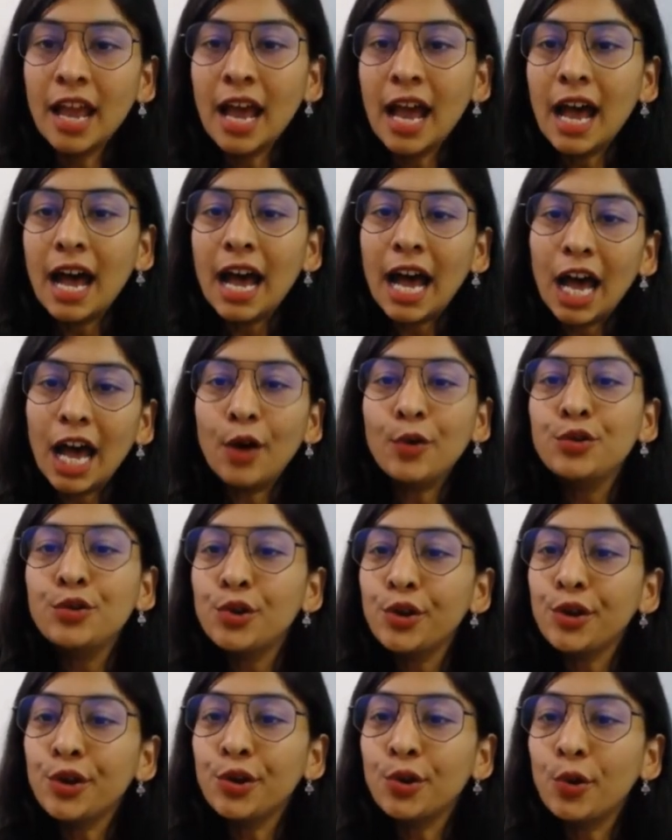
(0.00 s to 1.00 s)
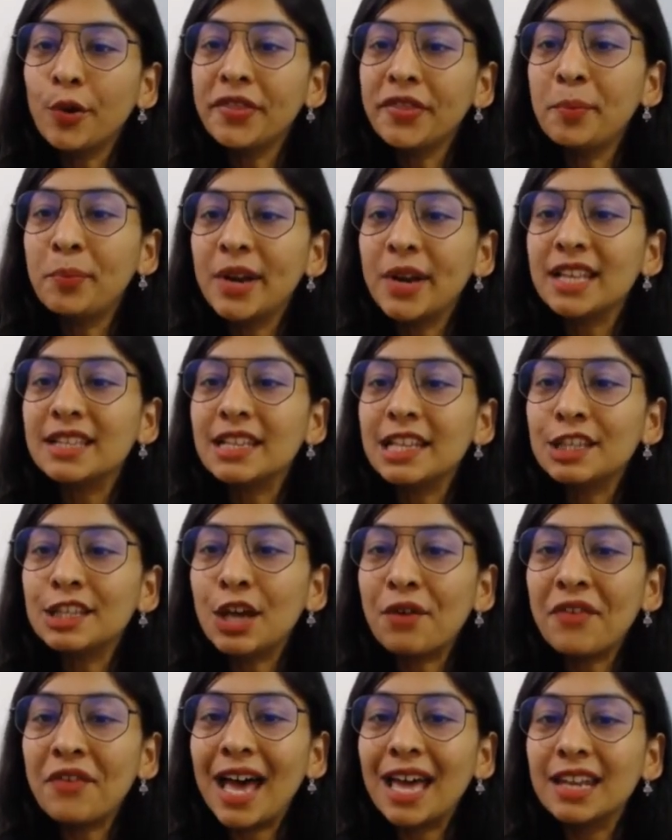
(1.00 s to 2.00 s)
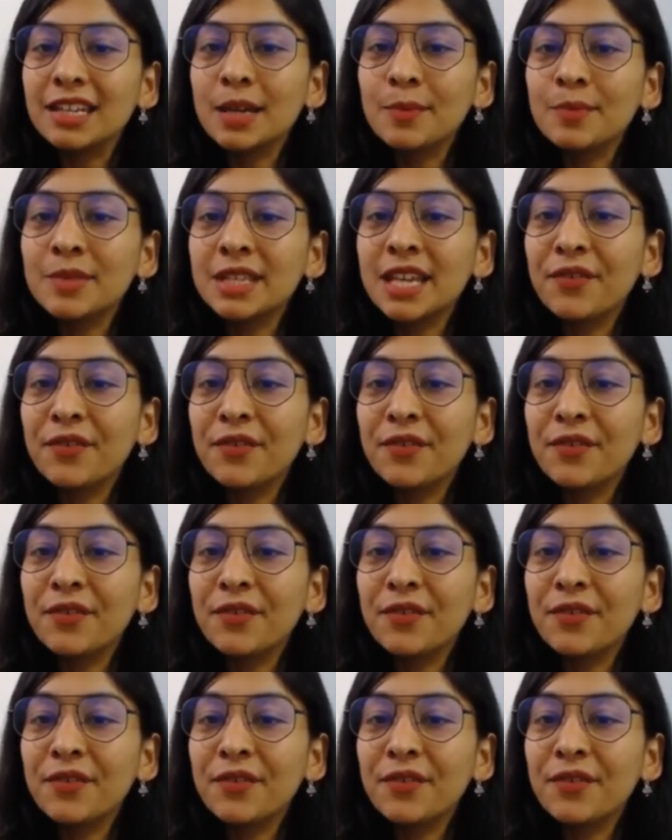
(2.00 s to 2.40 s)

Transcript: How do you know the presence of atoms